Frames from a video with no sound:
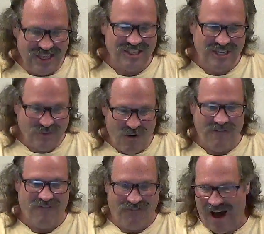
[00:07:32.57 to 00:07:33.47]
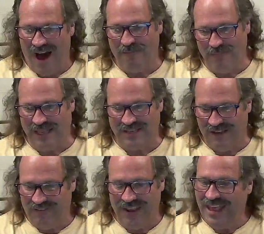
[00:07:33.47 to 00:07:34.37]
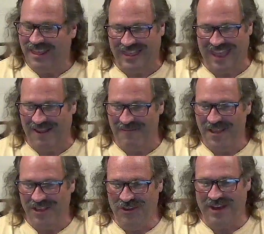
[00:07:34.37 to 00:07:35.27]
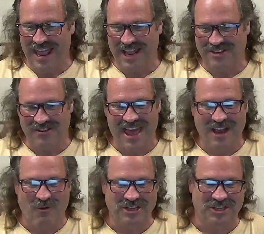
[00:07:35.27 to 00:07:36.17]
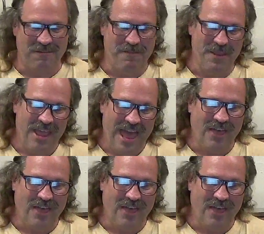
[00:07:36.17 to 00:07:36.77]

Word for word: This is what FOB means. If anything, you can answer that question.